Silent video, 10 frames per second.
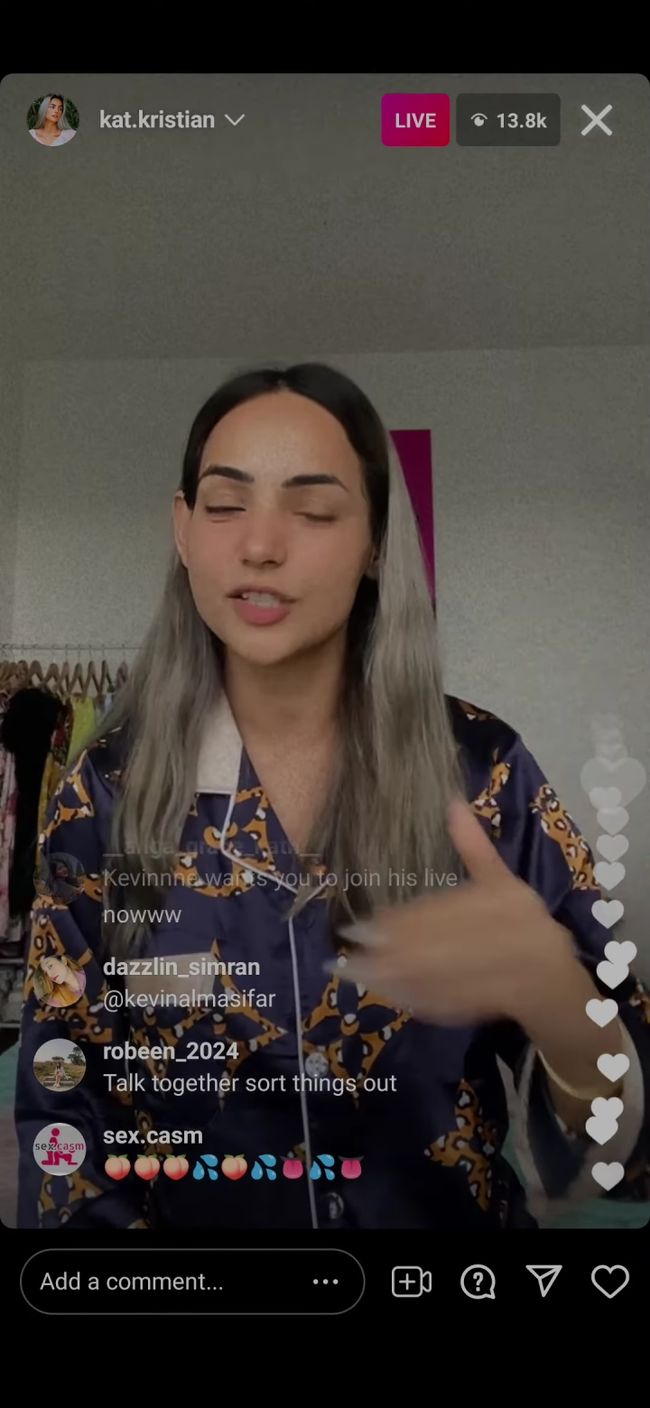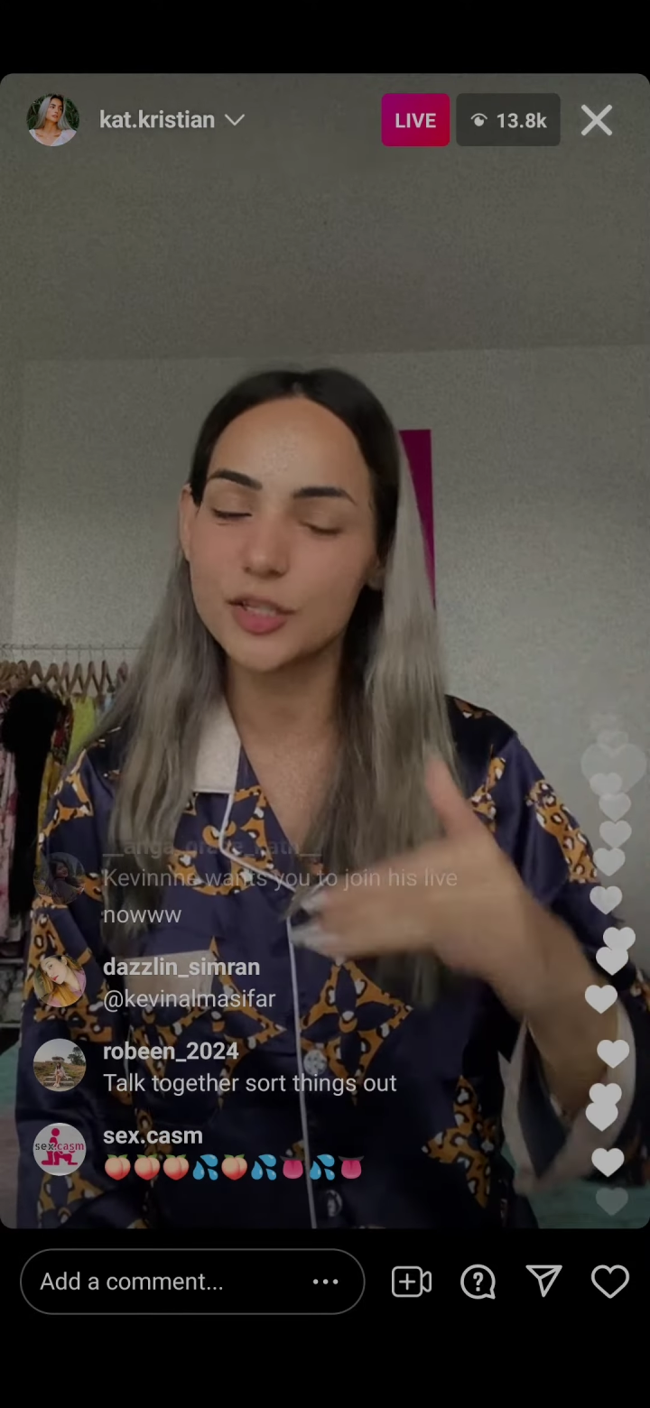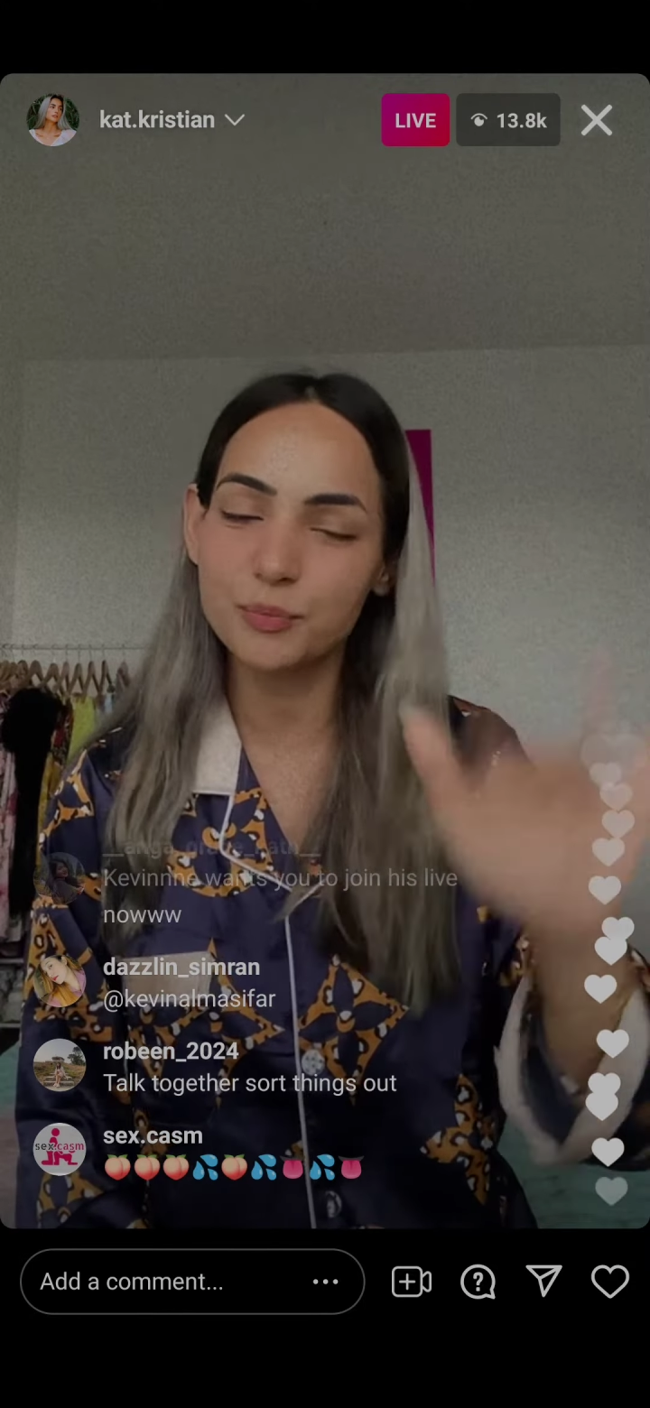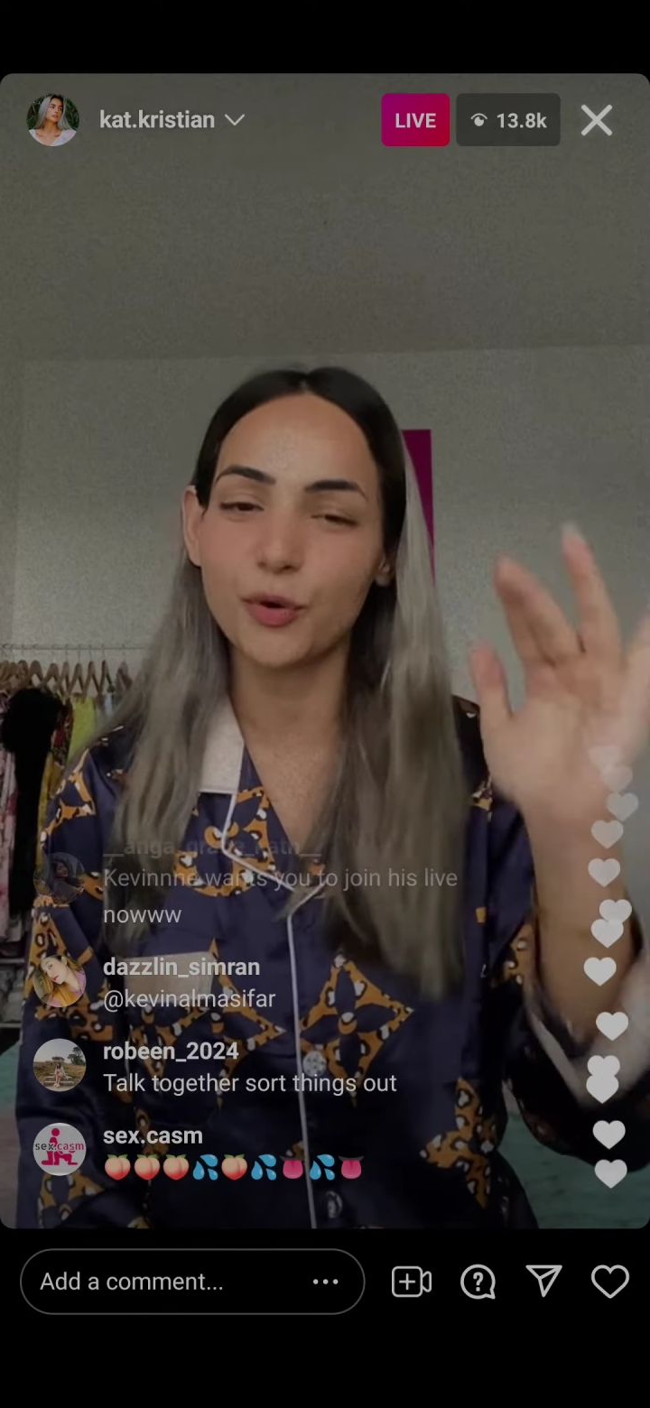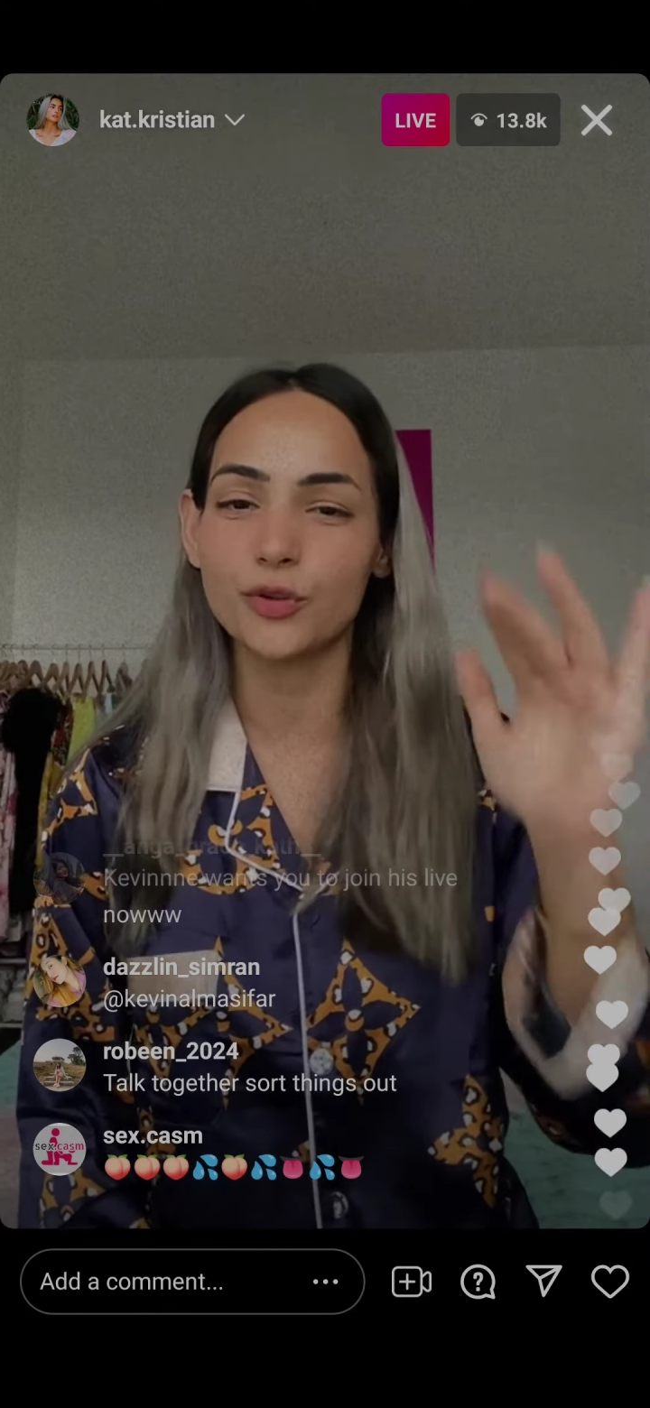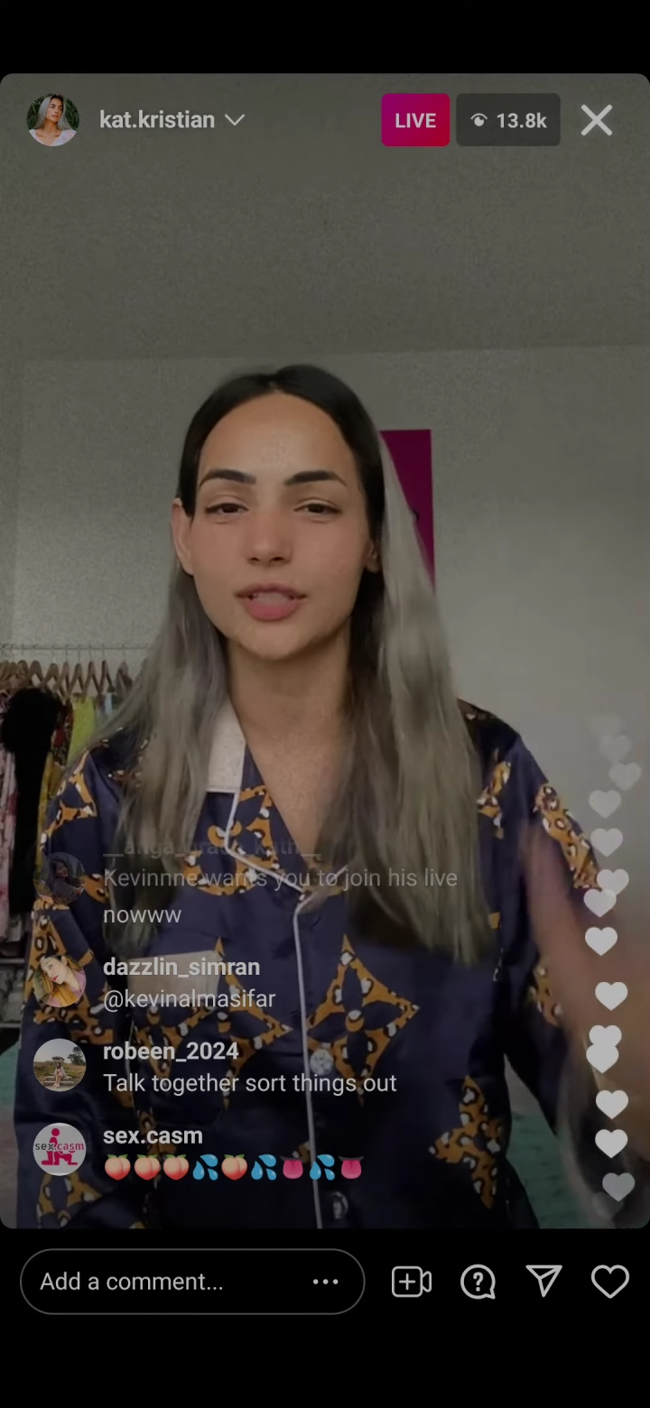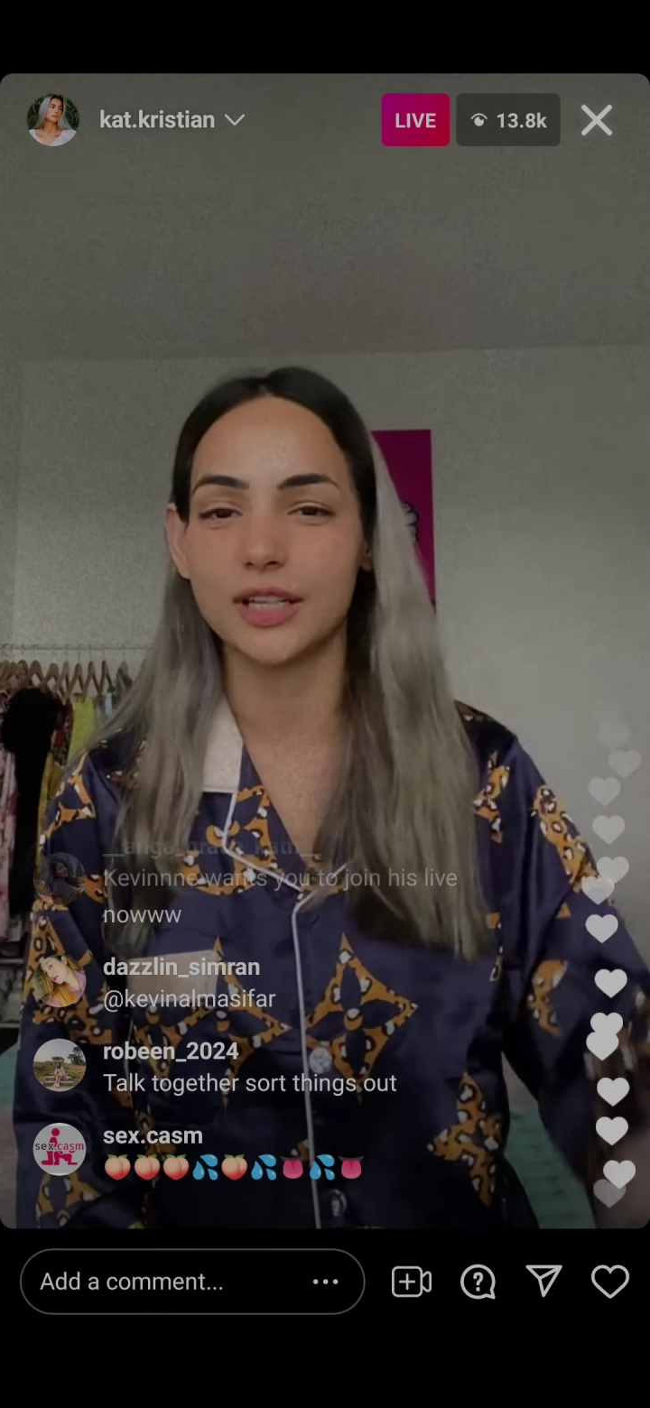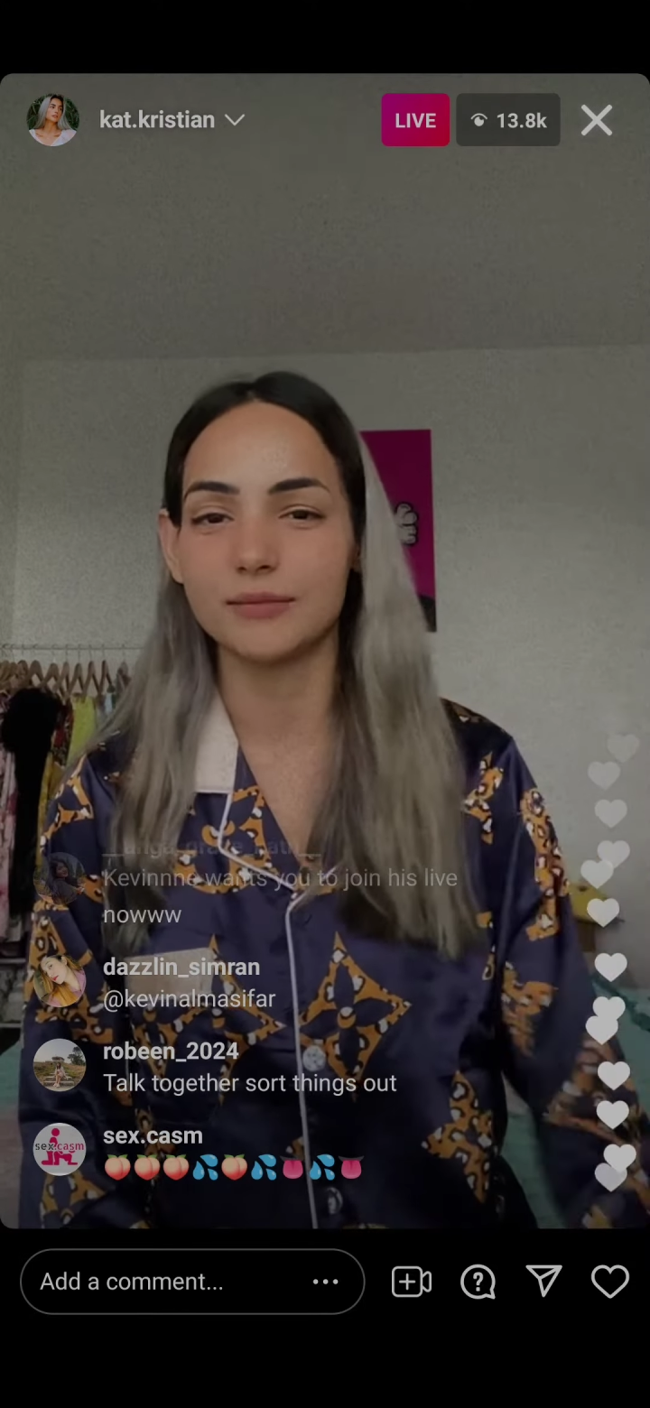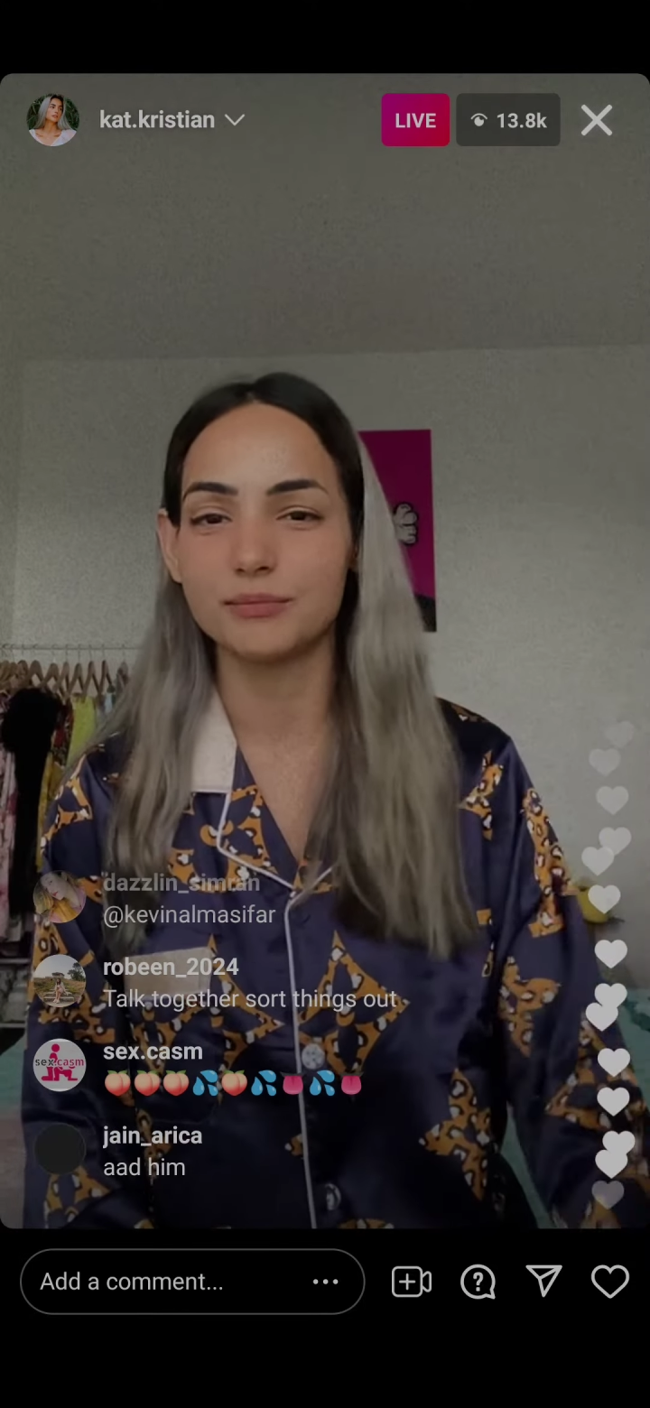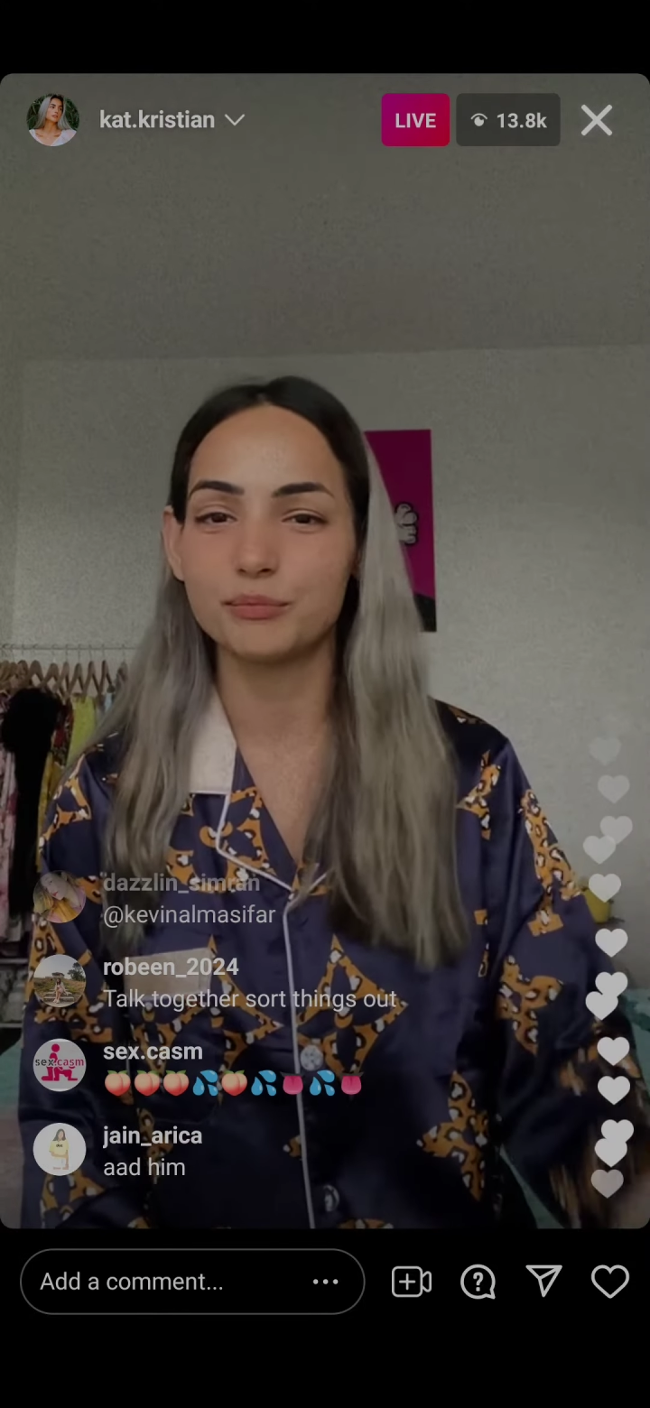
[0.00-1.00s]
just post it